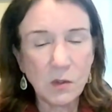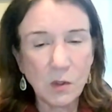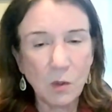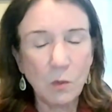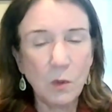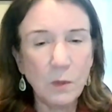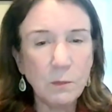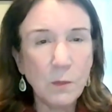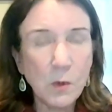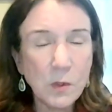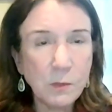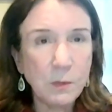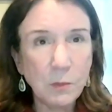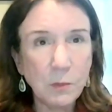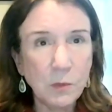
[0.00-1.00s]
So what
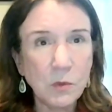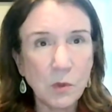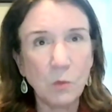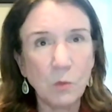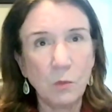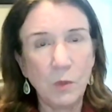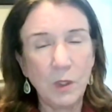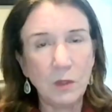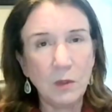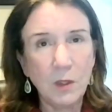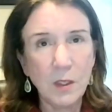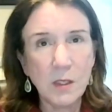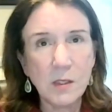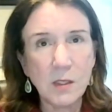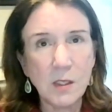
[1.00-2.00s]
most people don't
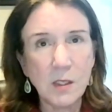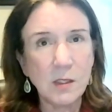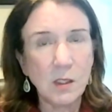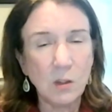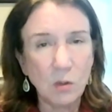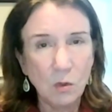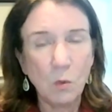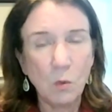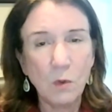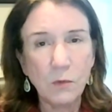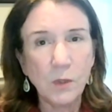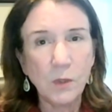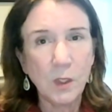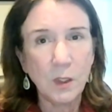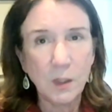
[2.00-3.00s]
realize is that
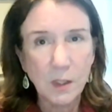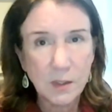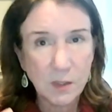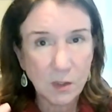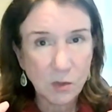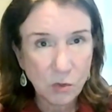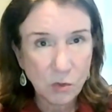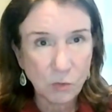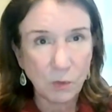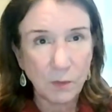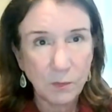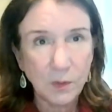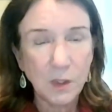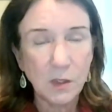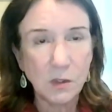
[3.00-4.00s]
northern Italy is
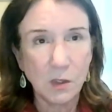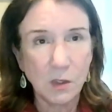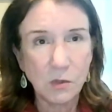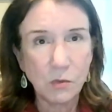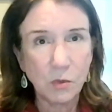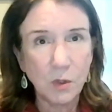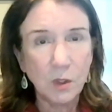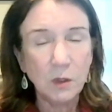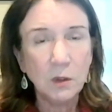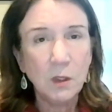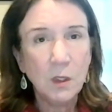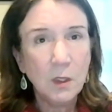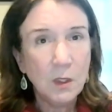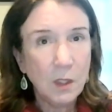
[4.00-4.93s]
extremely industrial,